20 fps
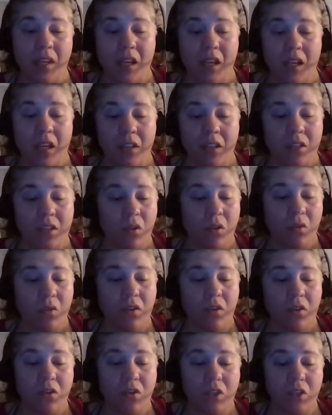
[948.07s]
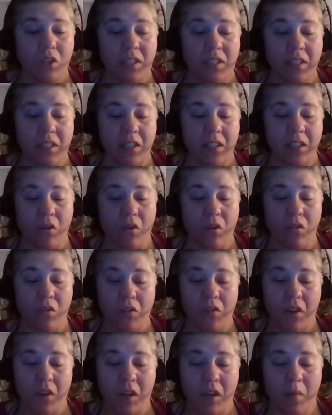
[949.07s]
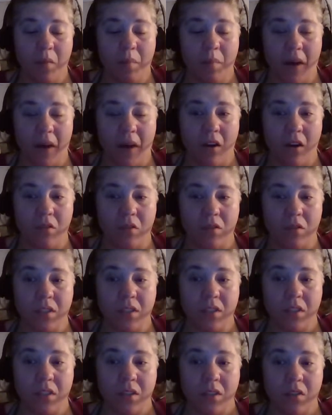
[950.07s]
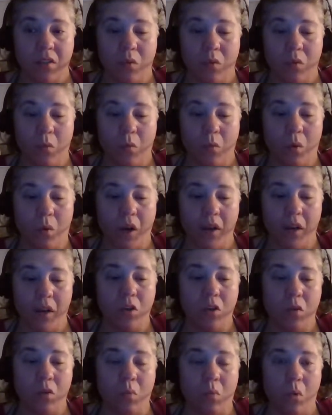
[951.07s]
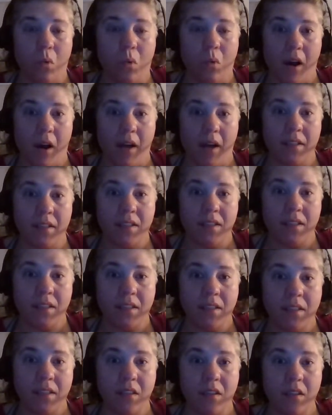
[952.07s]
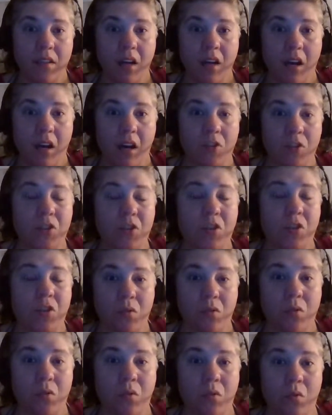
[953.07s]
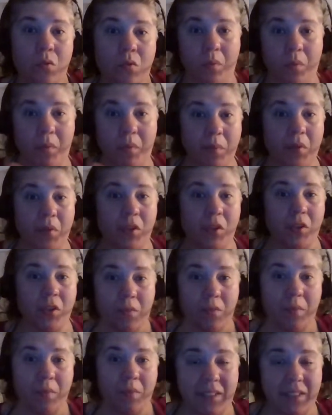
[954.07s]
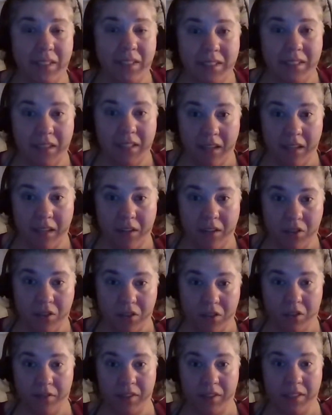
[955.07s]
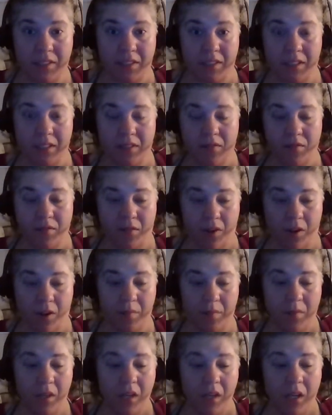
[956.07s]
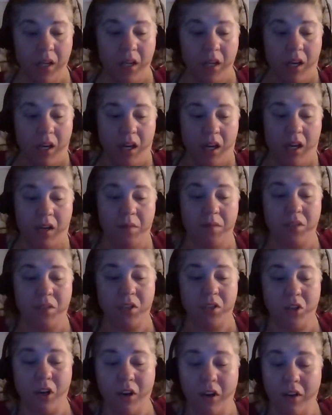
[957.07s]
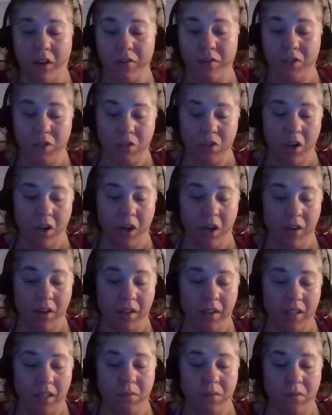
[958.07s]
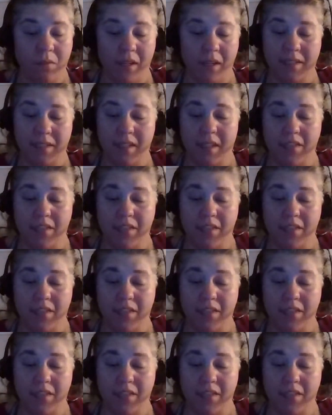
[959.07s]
So just, think about what you want others to remember your business and your services from. Start off strong. That's why I said,